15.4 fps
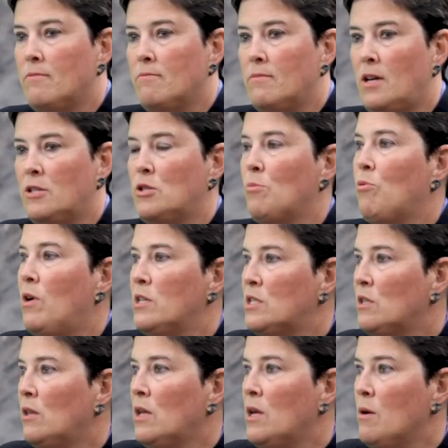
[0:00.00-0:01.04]
Not
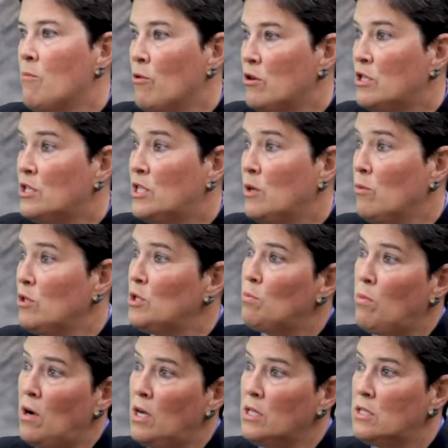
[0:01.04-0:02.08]
surprisingly, emergency
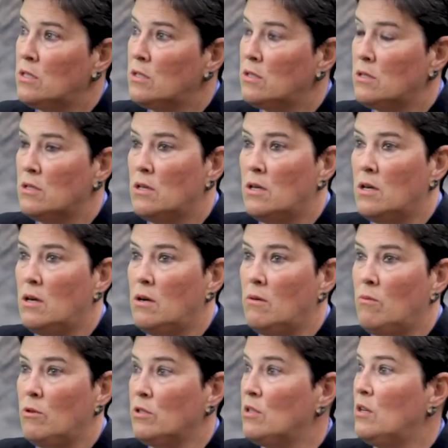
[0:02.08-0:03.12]
response
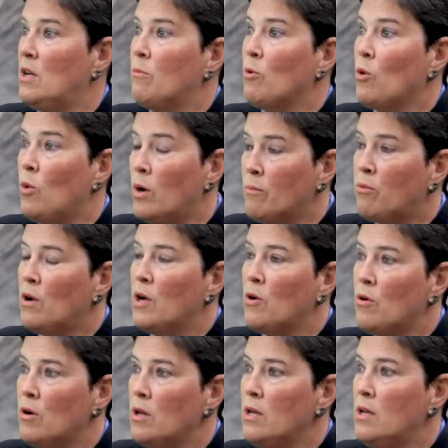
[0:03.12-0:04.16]
was the #1
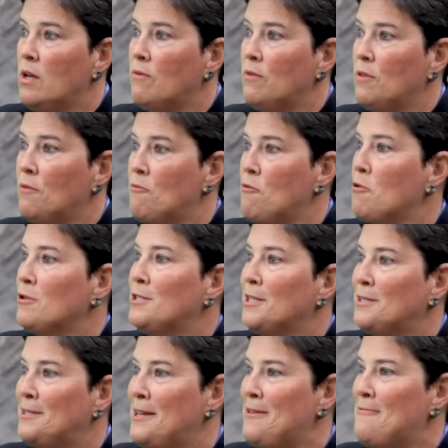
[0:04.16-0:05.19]
priority, given the
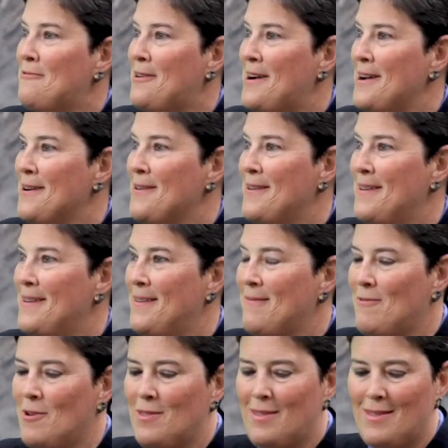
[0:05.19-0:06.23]
416 fire and
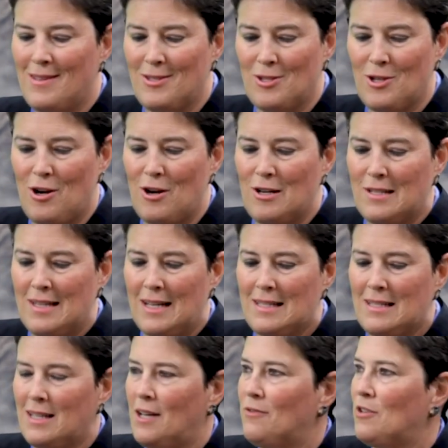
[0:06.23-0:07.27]
what the scars
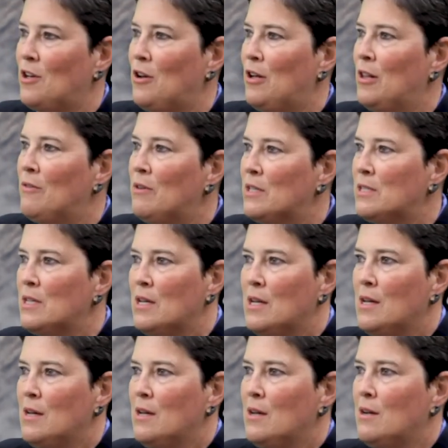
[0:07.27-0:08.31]
that's left on all of us.
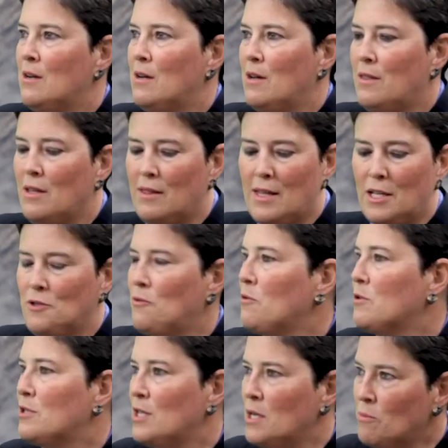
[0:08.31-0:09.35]
I think that's
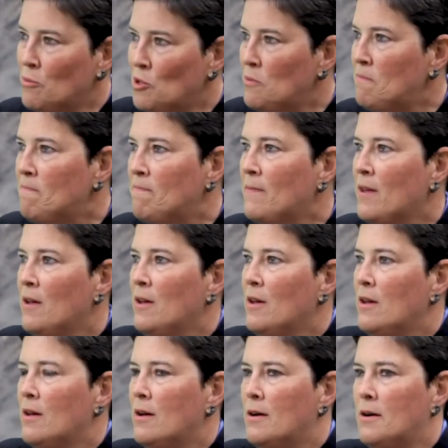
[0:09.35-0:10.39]
foreseeable.
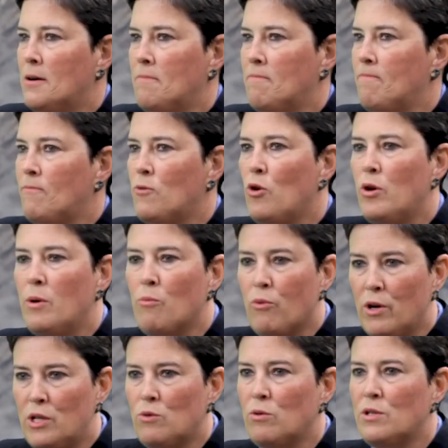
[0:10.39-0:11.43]
Road and
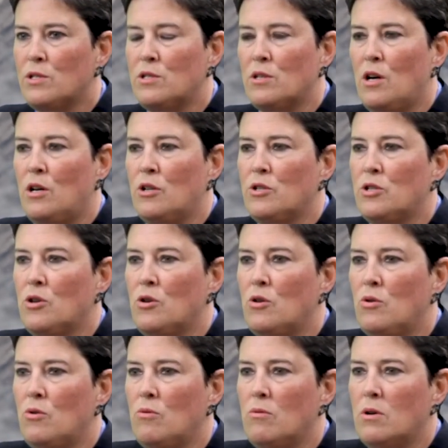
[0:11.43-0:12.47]
bridge was
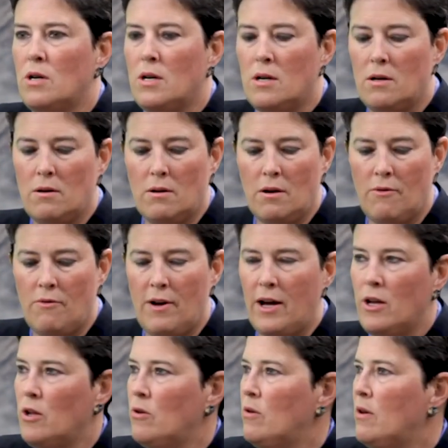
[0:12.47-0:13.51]
also a
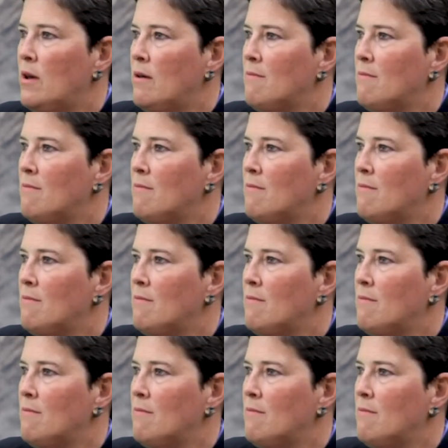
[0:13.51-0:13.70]
valued